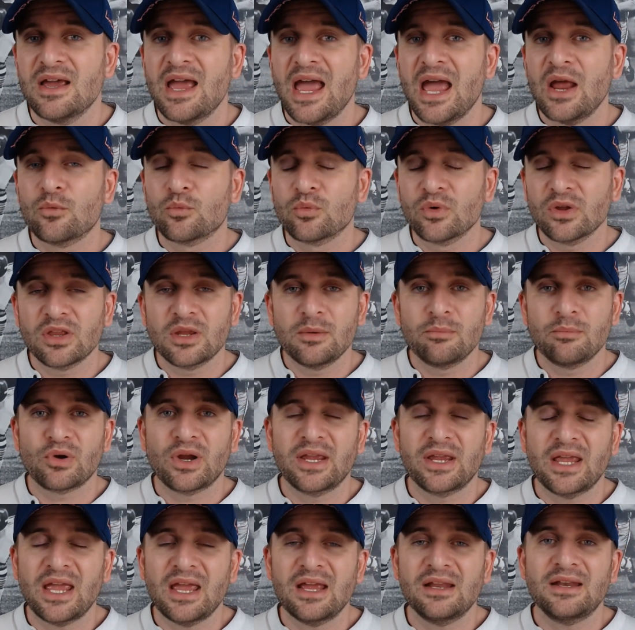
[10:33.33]
and really
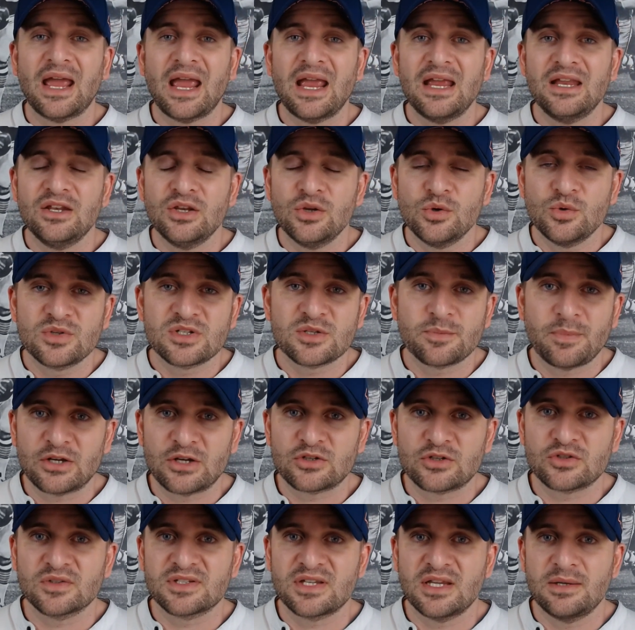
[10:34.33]
bring in a new
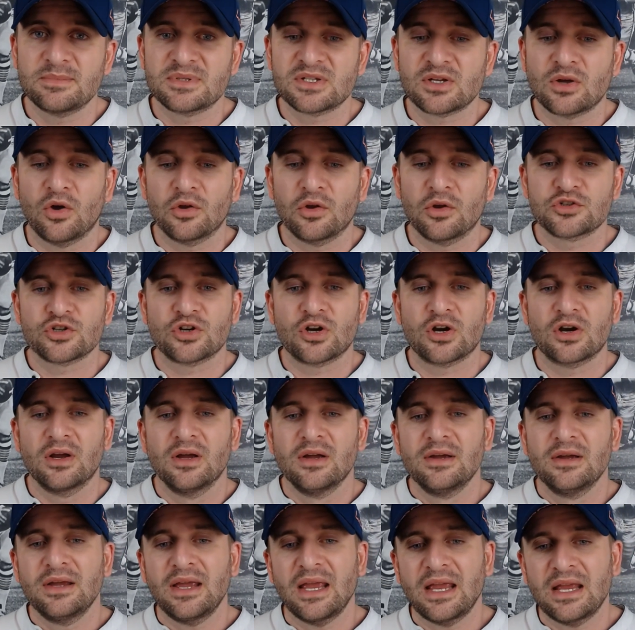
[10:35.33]
special teams culture
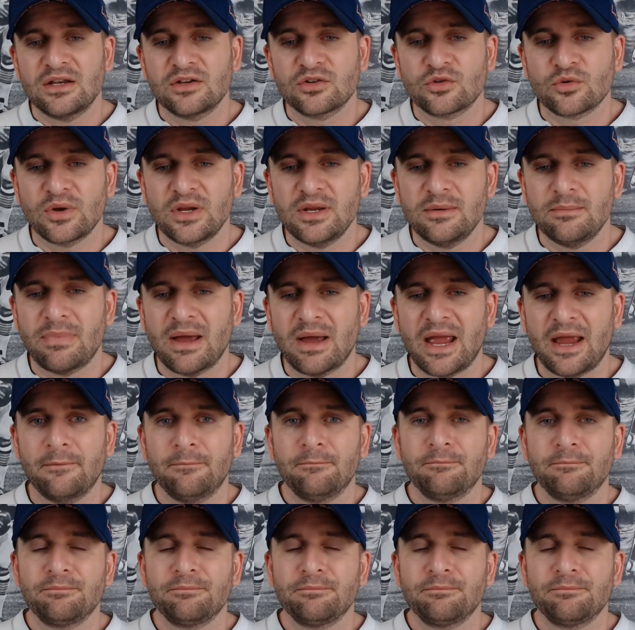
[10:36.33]
in Green Bay.